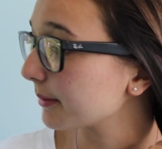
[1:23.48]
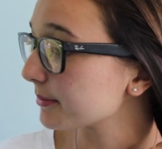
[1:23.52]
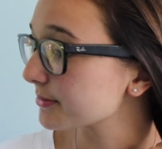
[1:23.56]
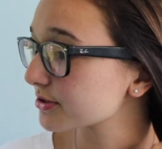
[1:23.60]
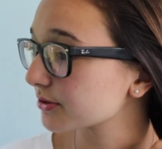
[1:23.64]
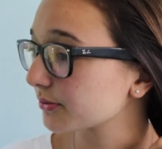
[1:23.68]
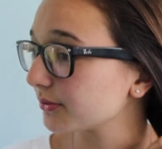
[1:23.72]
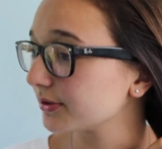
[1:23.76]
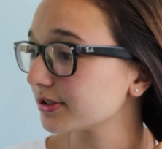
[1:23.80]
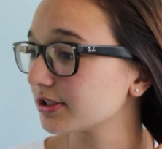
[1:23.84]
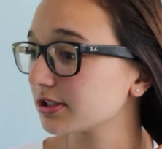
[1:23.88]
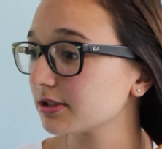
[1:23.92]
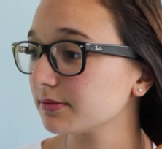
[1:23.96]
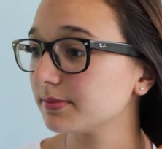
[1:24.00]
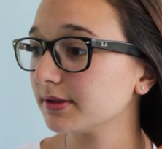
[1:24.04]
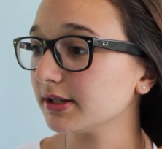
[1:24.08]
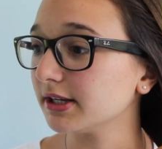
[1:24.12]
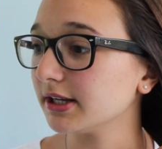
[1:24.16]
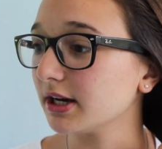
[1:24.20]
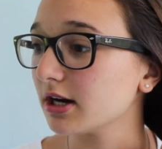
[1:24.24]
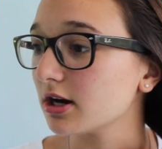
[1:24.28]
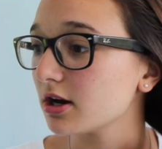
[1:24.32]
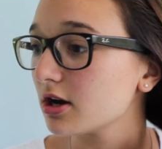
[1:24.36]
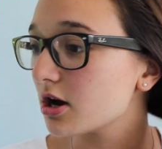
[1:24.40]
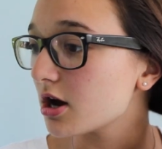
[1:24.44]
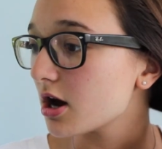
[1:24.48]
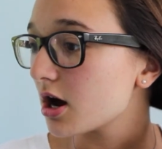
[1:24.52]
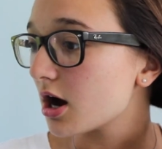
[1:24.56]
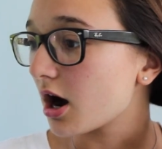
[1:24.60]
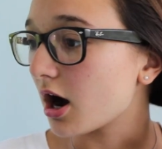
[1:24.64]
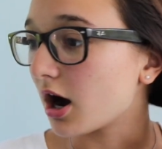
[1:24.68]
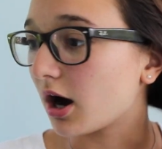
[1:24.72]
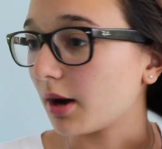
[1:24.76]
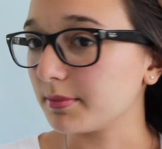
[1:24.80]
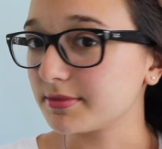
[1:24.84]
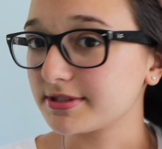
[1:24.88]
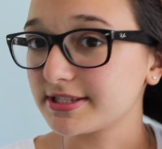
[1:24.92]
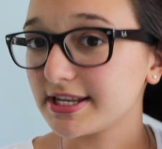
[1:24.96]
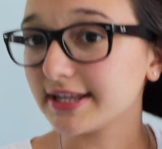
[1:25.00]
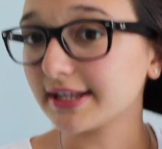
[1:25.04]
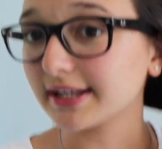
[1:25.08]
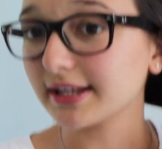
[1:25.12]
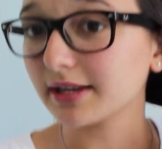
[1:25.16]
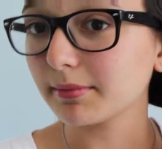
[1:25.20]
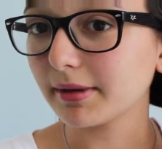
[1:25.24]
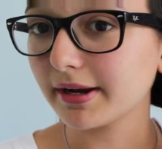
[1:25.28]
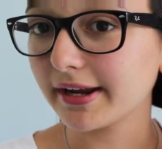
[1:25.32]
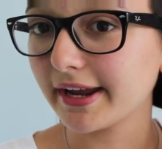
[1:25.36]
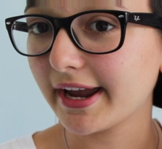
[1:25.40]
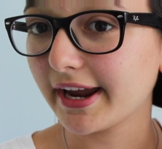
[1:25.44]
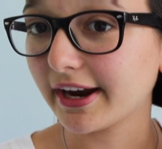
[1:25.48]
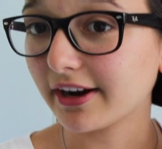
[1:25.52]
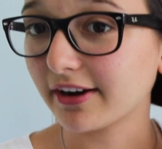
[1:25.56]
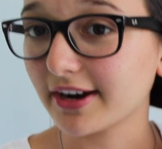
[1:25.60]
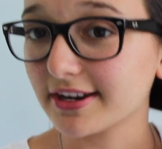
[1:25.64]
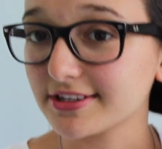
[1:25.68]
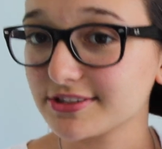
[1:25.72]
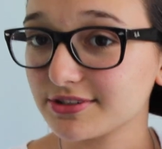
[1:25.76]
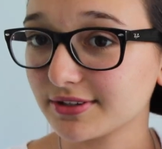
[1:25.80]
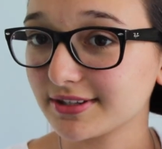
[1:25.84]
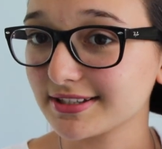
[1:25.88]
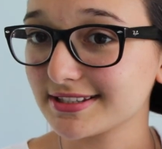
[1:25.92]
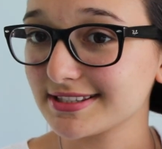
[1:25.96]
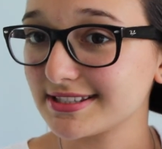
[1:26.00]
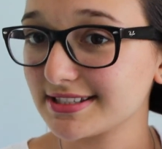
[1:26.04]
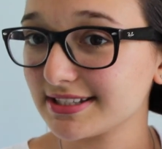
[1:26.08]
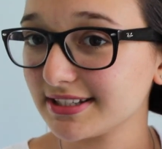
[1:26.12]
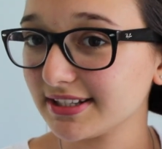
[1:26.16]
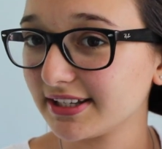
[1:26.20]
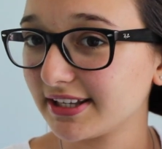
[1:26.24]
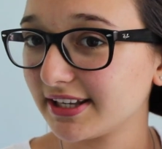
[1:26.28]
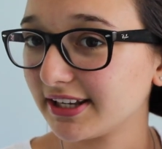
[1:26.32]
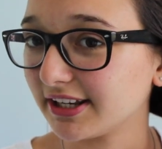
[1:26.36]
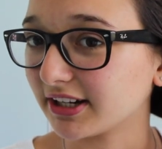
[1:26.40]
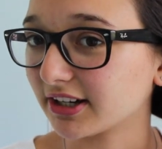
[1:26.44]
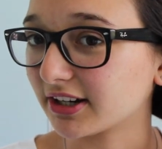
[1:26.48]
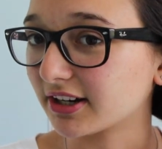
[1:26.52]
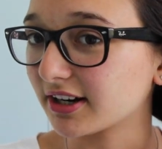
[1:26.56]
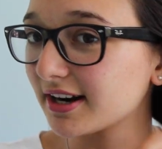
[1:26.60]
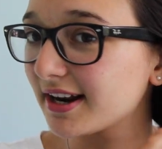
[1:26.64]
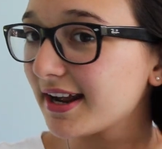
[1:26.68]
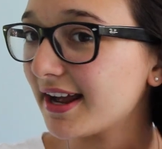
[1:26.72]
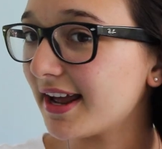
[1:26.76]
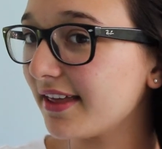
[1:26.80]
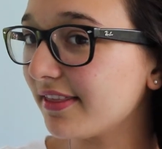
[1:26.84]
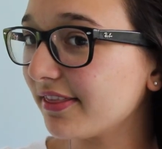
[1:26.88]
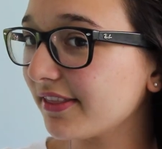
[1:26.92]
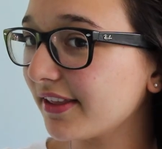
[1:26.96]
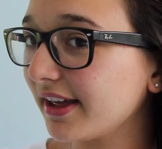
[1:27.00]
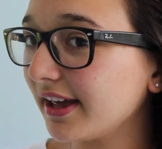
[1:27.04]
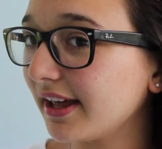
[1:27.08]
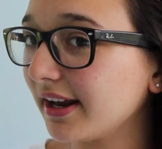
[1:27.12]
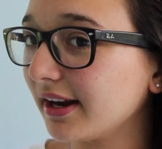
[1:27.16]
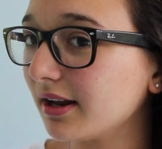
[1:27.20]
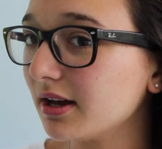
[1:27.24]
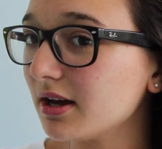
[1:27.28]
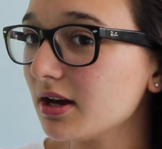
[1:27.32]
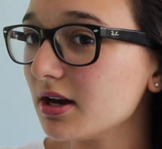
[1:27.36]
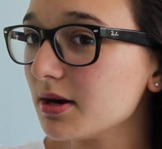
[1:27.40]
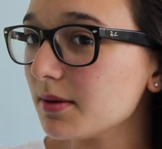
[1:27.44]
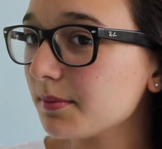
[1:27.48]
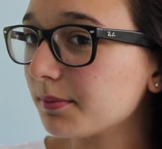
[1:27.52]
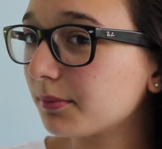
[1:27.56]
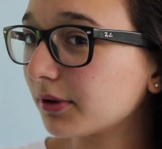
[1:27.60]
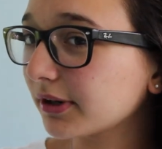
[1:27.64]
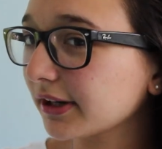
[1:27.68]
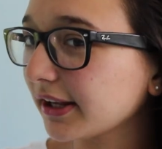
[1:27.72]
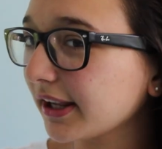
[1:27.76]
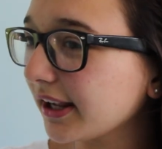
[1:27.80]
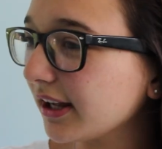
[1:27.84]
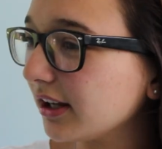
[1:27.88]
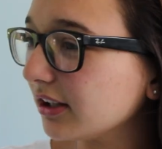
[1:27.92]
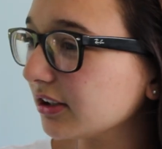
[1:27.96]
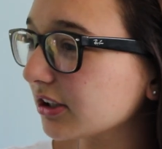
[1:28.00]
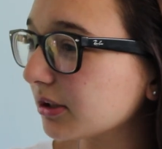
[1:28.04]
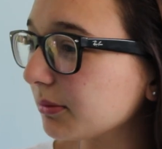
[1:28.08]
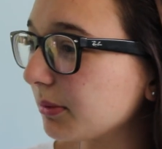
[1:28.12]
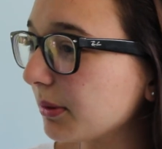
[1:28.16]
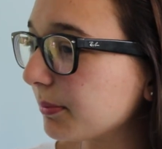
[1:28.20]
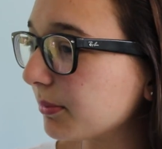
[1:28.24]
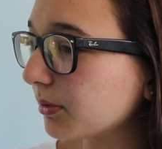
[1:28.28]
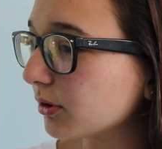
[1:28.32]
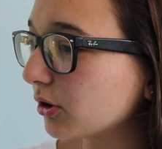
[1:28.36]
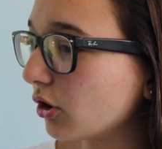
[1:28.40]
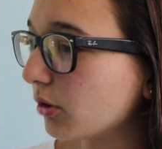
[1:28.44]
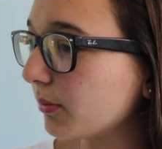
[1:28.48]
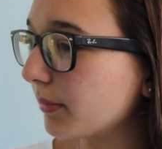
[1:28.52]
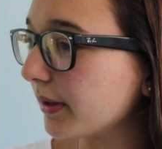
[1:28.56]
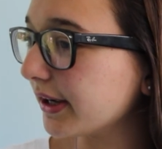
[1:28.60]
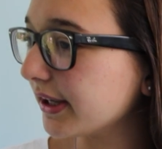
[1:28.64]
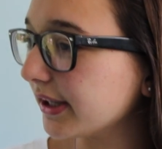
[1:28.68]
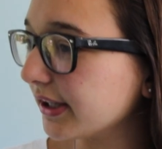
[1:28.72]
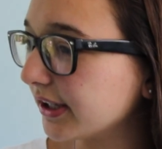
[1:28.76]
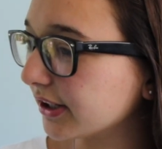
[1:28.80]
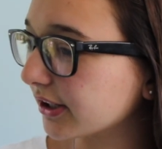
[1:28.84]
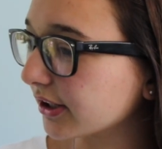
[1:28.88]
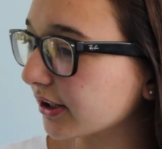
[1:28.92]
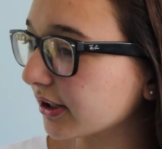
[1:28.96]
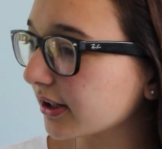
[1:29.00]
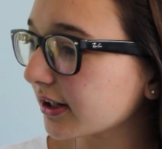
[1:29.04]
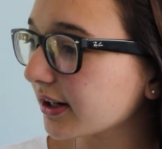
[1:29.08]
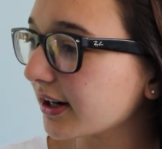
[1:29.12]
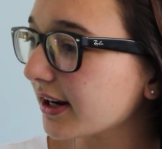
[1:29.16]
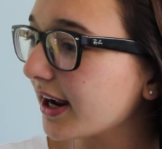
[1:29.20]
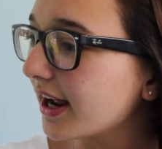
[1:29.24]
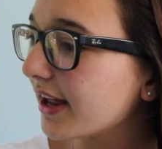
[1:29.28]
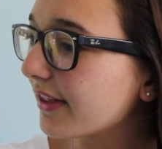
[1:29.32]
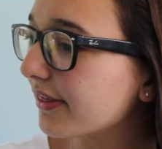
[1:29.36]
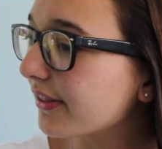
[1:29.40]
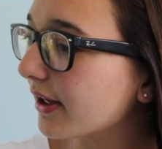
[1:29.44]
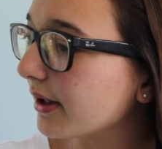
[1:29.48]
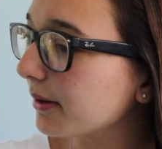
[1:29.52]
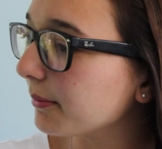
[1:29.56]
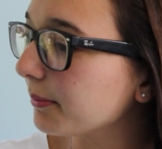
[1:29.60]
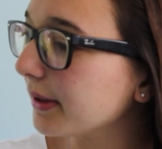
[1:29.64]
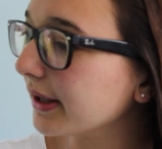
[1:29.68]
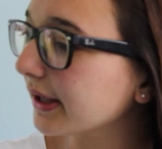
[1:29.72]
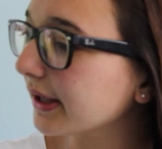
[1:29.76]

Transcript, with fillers: I'm just going to be um, taking my hair, as you can see here, and then bringing a little bit below my ear, and then